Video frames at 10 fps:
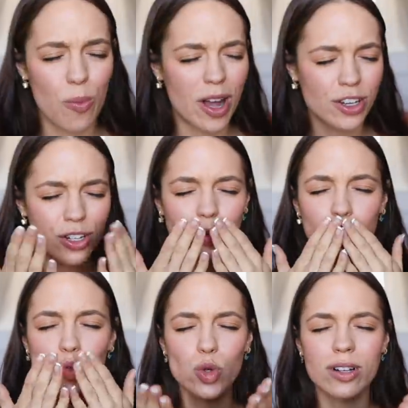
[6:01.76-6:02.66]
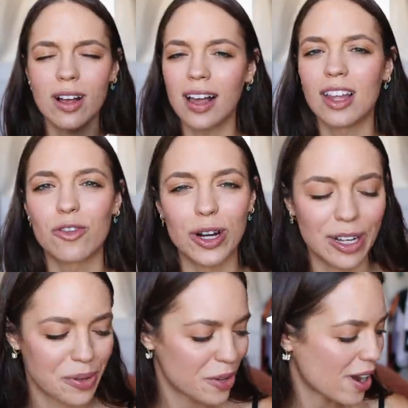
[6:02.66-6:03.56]
much. I love
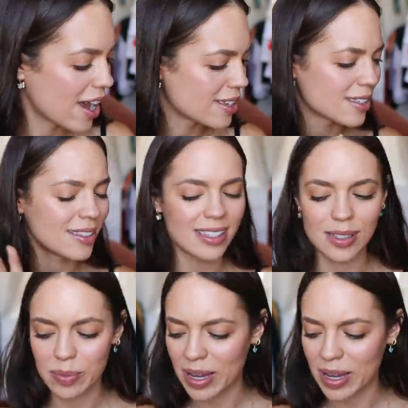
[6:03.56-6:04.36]
working with you guys. This is